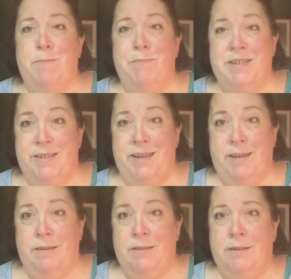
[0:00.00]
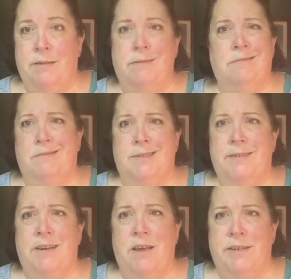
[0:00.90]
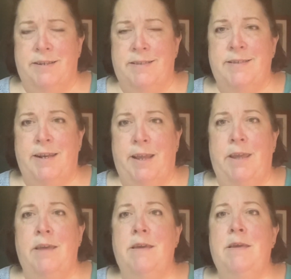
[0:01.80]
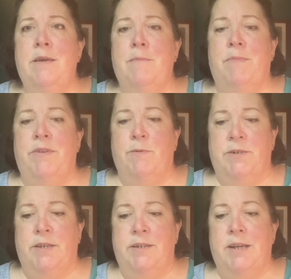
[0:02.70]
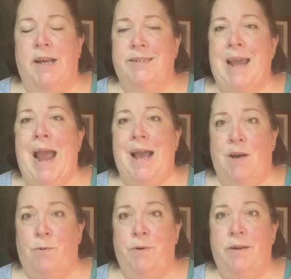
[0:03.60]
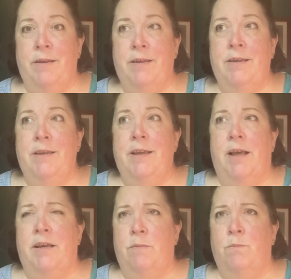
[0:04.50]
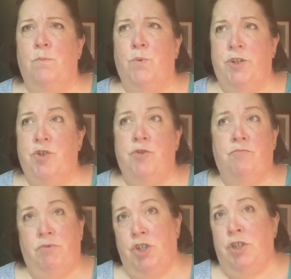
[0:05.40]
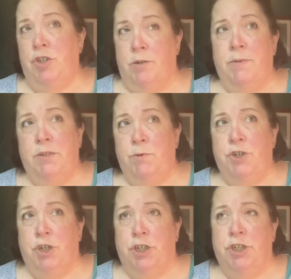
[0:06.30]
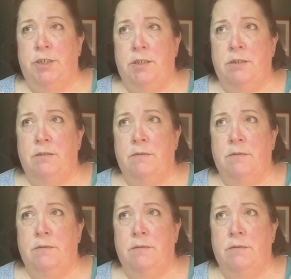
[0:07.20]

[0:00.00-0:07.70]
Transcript: busy. I don't just call it a city. But there was a town with, she's told me there were churches.